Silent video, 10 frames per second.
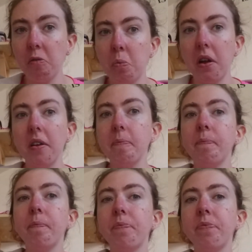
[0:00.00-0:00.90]

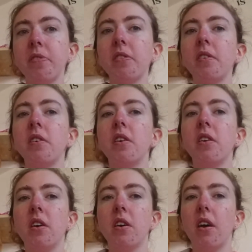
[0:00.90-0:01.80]
and every man in
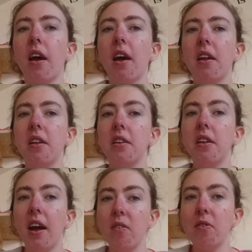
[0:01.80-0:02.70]

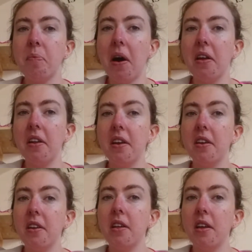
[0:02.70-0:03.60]

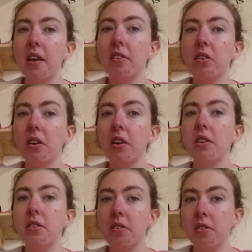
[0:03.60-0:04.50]
had his or her
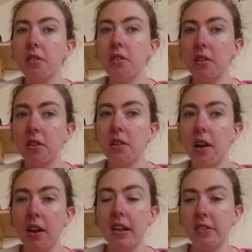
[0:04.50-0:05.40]
Star of Fate,
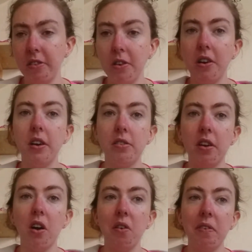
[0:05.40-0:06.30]
which
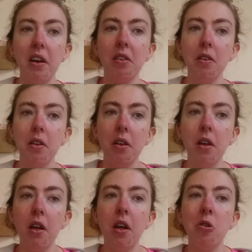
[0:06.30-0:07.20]
protected the
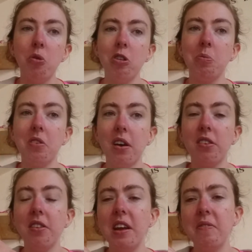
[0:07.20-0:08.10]
individual, as a
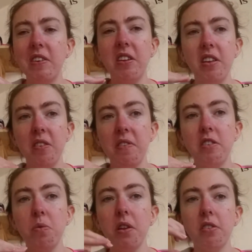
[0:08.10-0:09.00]
Georgian saying, "Born
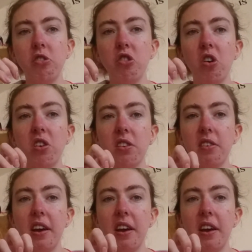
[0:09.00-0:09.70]
on a happy star,"